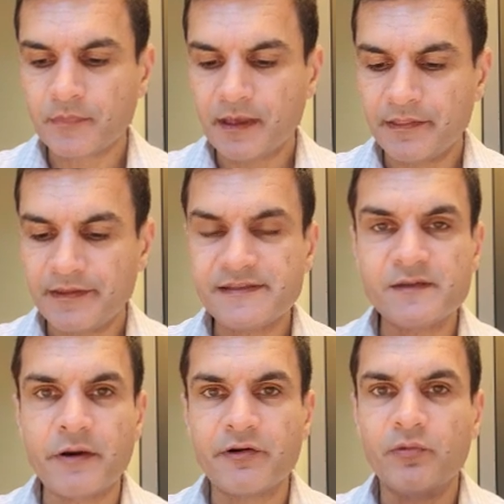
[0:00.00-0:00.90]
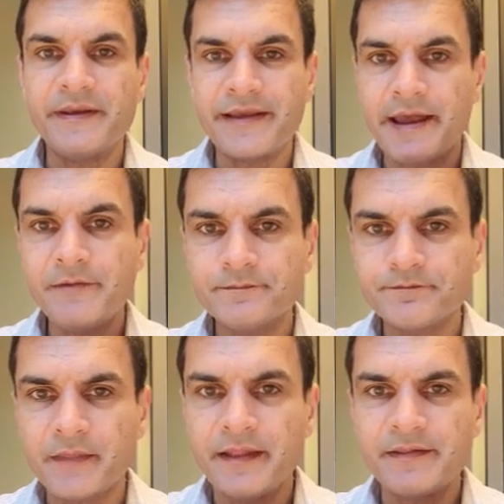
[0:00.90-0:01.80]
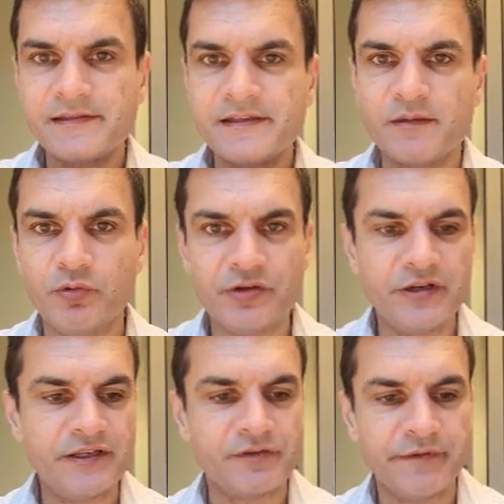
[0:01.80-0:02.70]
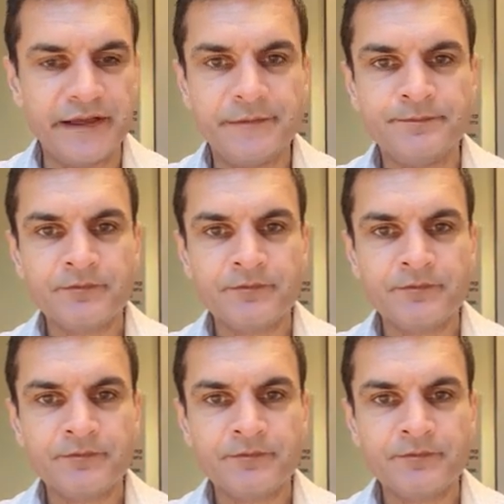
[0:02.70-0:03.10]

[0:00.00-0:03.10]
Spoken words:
this is where it all began, and this is the book you need to read.